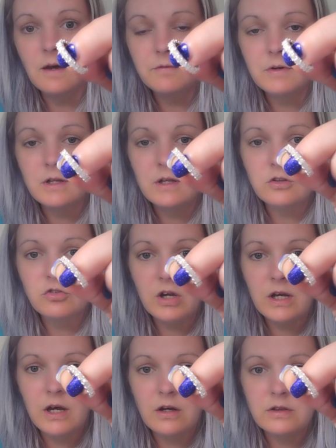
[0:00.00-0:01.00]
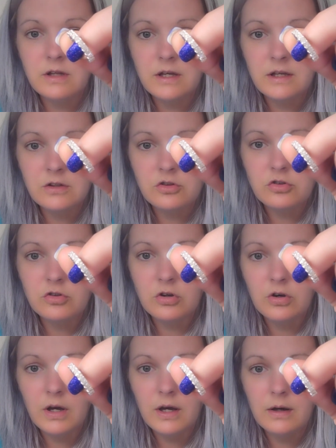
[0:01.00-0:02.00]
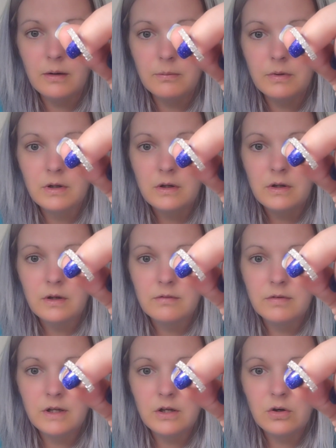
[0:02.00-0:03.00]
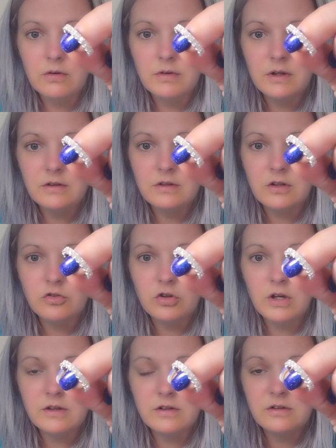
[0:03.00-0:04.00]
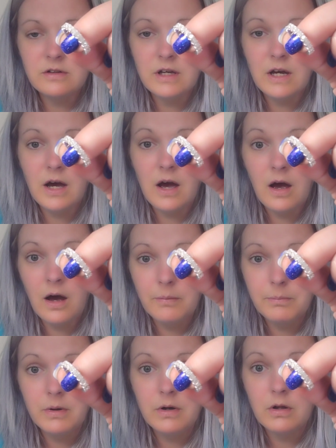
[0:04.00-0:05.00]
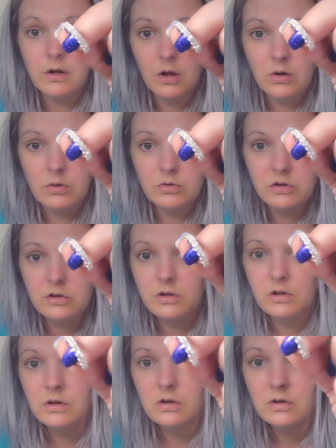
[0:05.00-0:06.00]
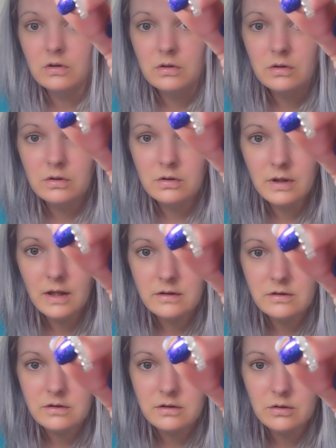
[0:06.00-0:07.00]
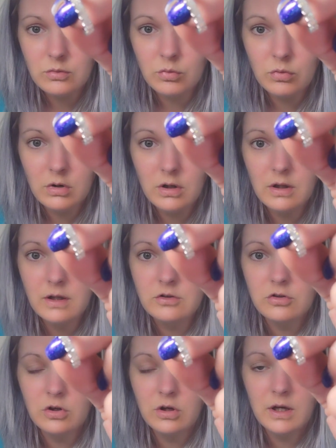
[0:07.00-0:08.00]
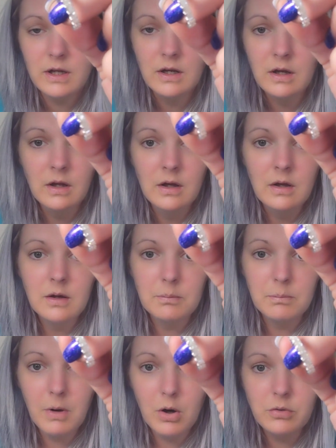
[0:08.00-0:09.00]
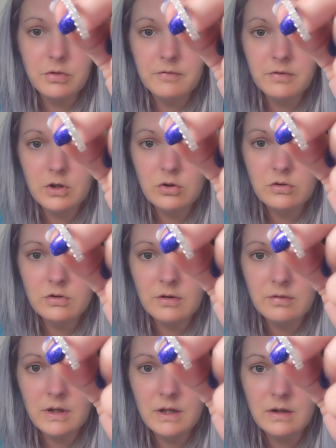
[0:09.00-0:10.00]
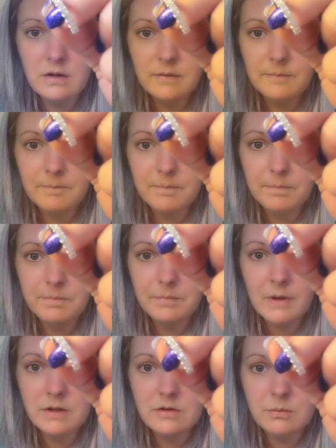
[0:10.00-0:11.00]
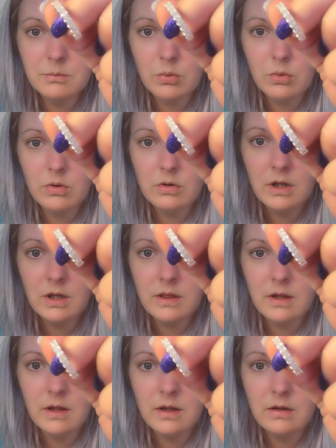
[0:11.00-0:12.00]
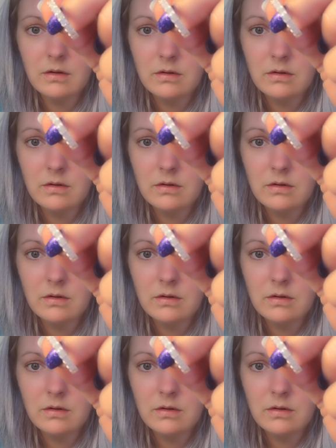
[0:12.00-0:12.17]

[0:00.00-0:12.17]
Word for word: definitely check out the Instagram video of this because you get to see it up close. That's really, so you get both views of it. That's important, I think.